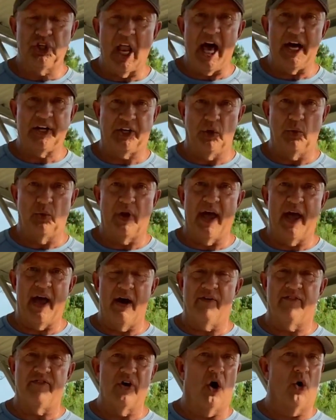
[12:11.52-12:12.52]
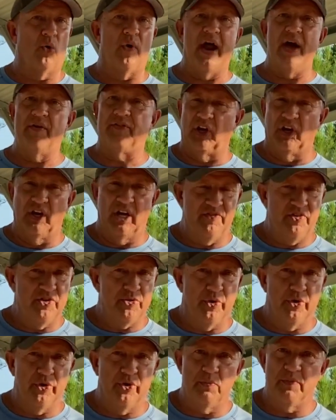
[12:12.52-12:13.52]
like you would have around the living
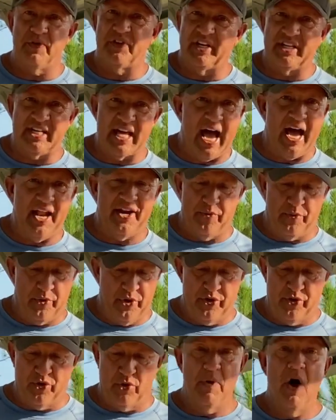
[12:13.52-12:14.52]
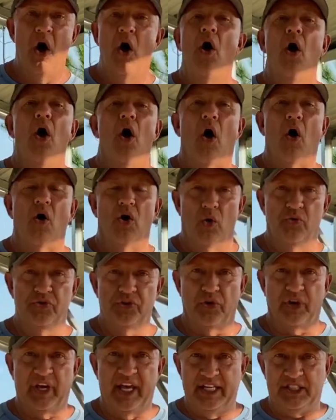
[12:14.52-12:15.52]
room or the dining room or on
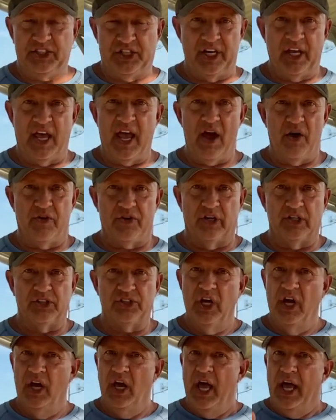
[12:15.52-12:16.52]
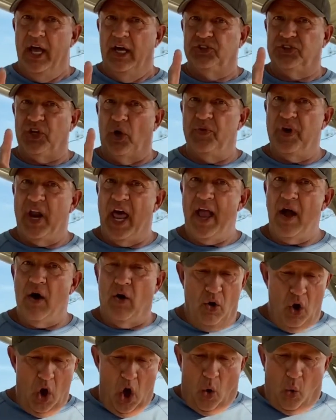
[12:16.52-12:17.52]
your kitchen counters. So
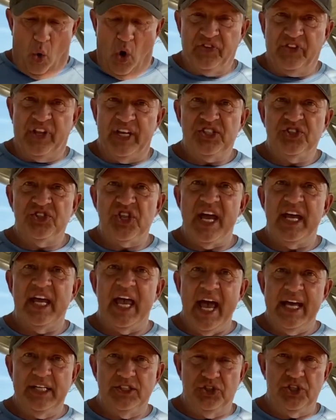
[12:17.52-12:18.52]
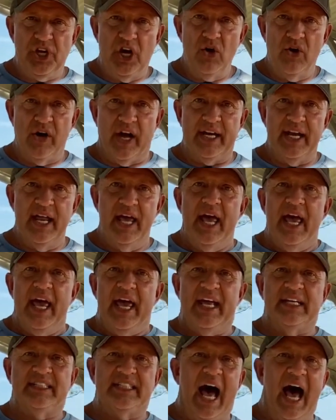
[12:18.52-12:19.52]
now what this thing has done
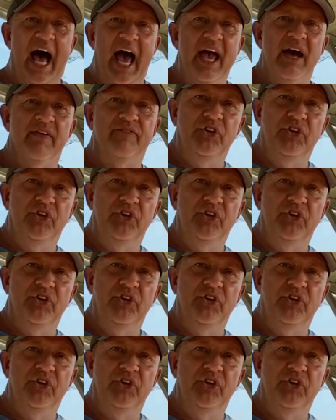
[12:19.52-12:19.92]
is I have